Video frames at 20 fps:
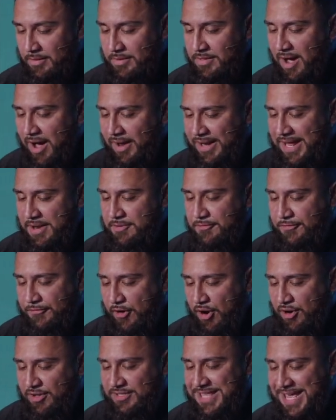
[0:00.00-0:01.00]
God
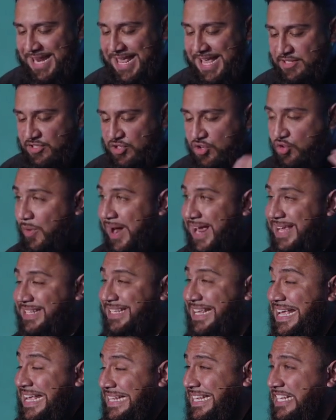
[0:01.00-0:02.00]
infers that his grace
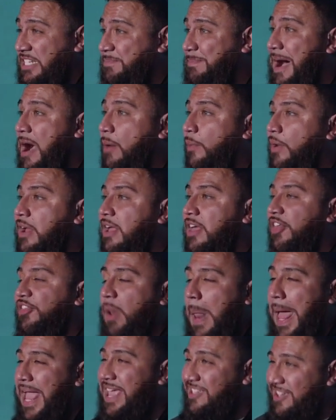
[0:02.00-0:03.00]
is his power.
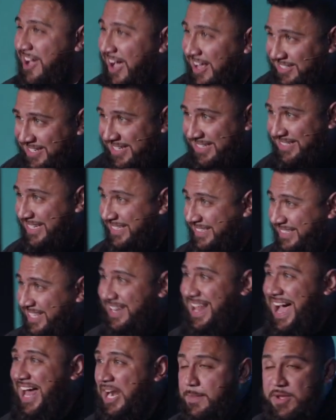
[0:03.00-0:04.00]
They're like cousins, it's
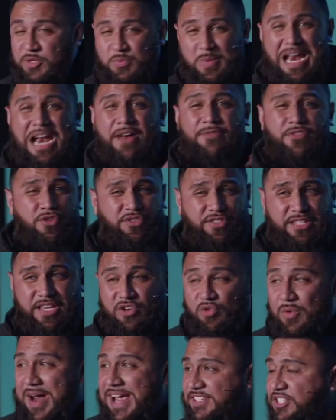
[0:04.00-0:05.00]
synonymous. Wherever you see
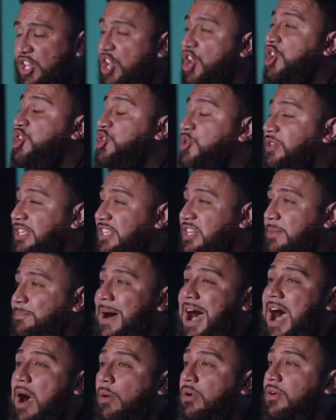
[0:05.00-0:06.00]
grace, you see the
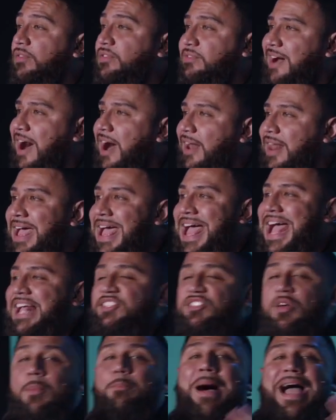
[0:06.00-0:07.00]
power of God.
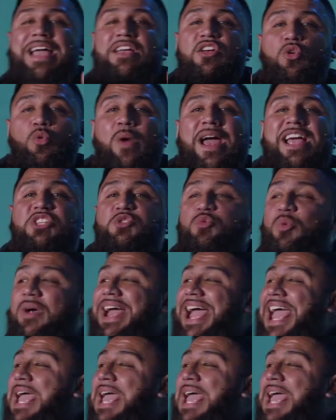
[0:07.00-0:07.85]
And so by grace, we're